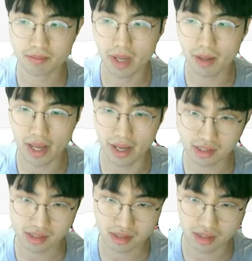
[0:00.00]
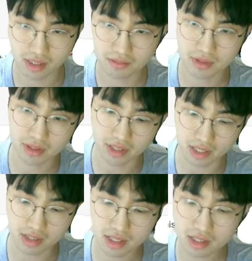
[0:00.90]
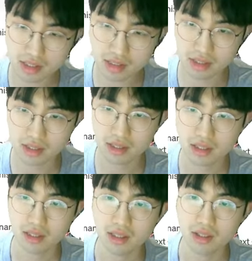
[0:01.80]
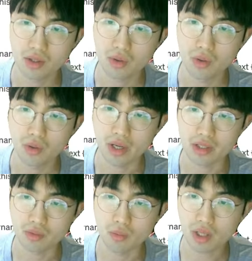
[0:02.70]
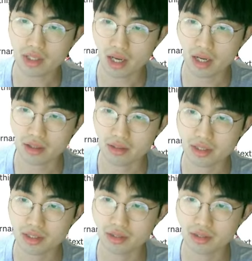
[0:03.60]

MAP asked, given the data and what I already